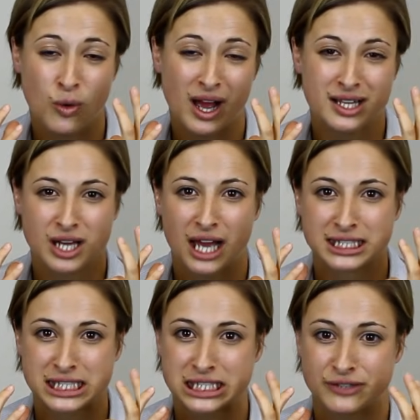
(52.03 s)
quite tight
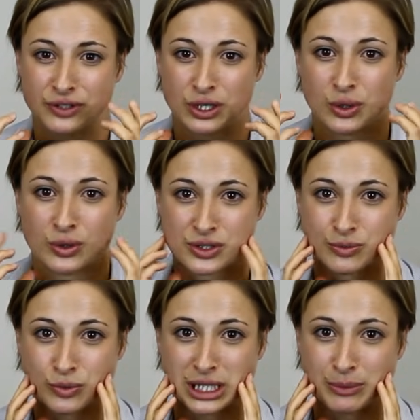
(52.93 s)
and stiff and cause
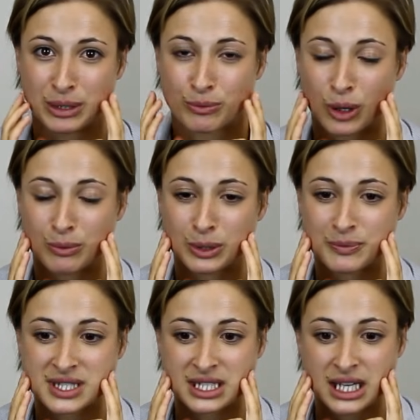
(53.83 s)
some really big
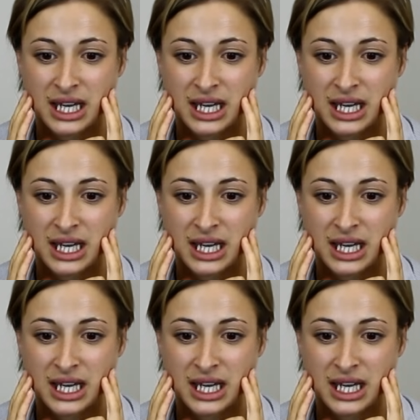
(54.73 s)
problems.